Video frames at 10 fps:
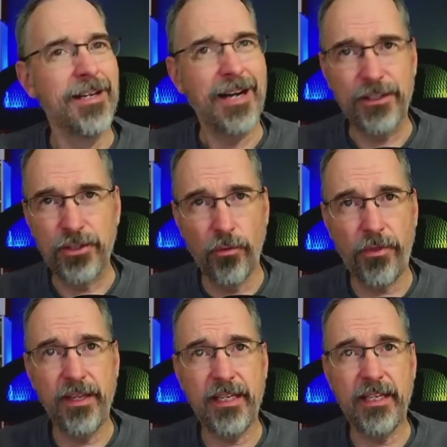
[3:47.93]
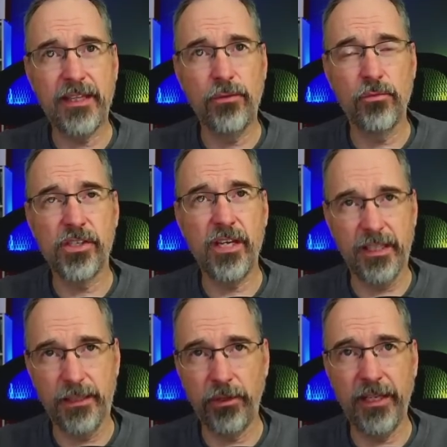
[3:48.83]
I don't think anything was hit,
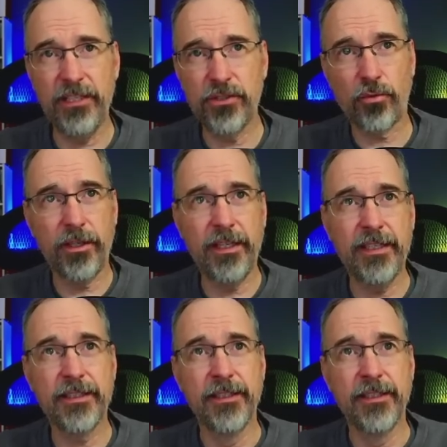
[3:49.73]
like planes were hit.